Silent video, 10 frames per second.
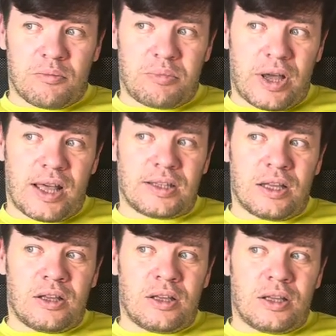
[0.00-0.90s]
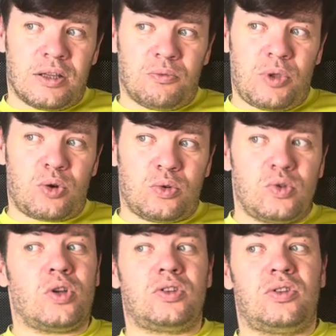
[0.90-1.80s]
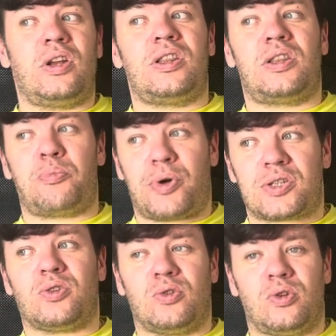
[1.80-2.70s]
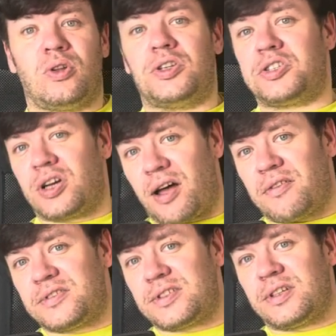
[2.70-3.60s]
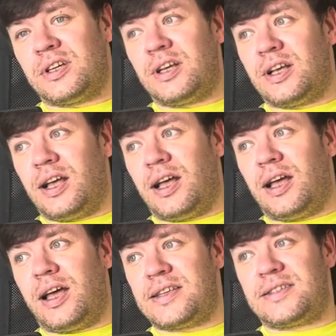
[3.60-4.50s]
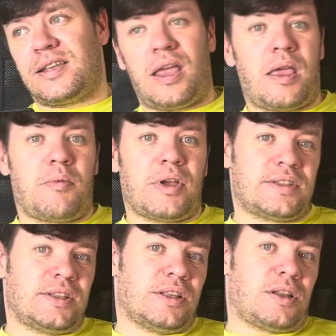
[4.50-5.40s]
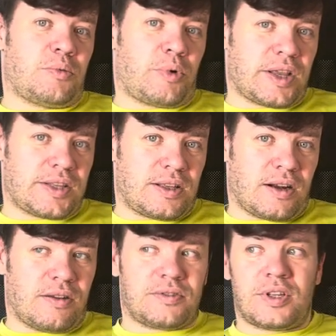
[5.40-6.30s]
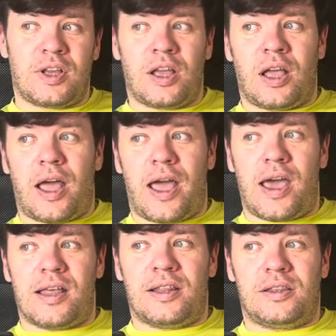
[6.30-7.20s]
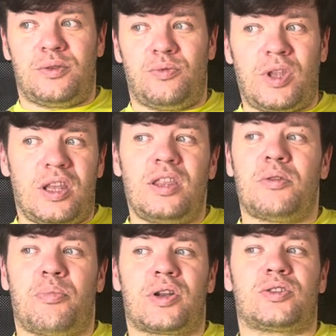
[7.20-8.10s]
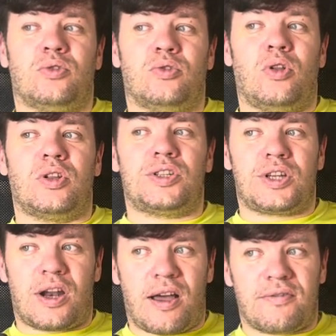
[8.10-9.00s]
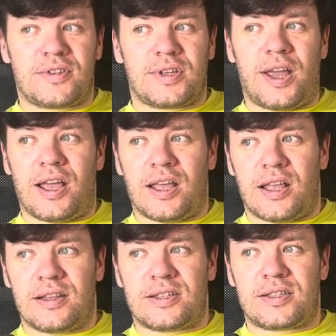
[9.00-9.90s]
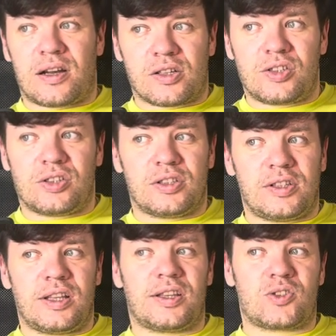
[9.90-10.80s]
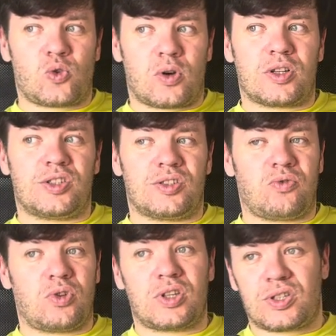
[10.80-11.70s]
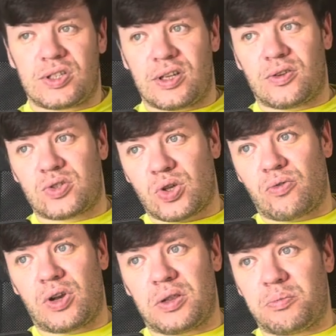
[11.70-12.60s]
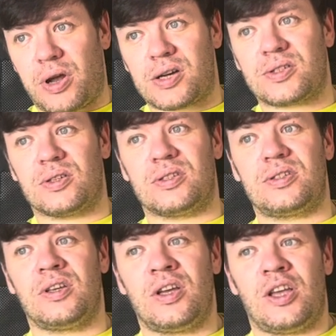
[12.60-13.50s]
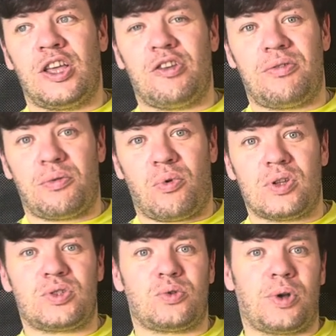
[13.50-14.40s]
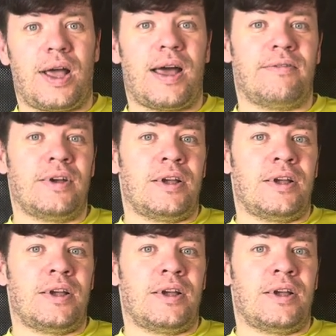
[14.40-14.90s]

but we could not treat the personal knowledge graphs as same as the enterprise graphs. And we need the personal knowledge graphs and structured data storages for the sovereign persons if we want to have